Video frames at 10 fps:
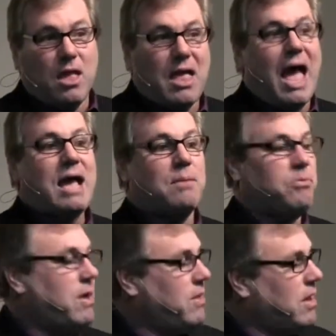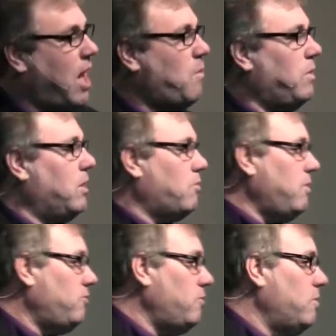Now, I can pray that God will
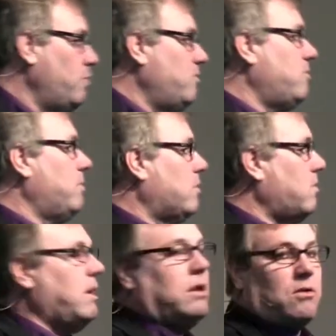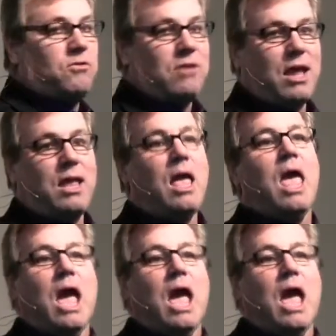increase you in wisdom and learning and understanding,